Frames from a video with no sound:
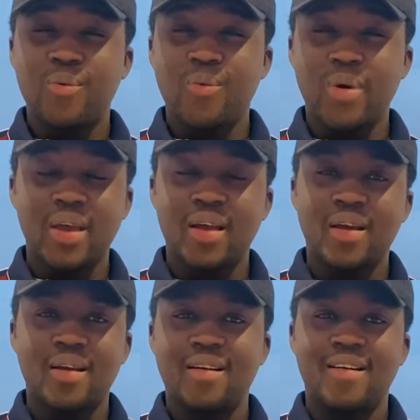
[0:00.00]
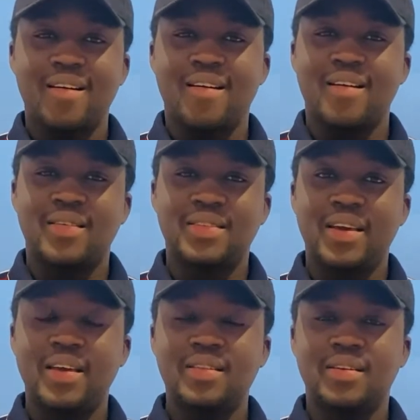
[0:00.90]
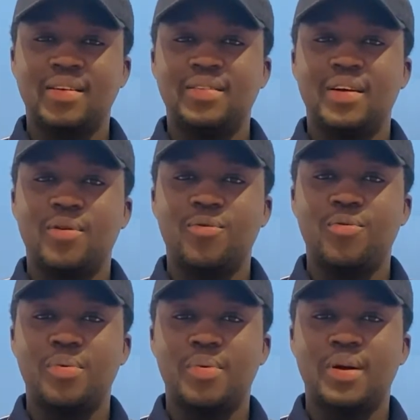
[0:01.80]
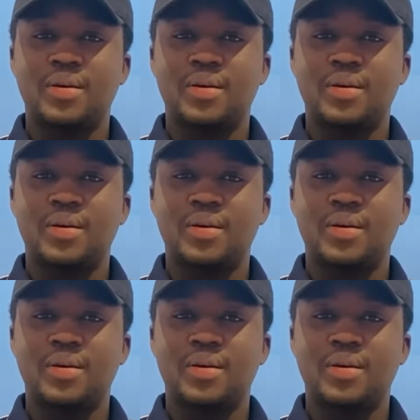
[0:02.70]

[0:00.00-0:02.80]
quick turn, and we'll be back.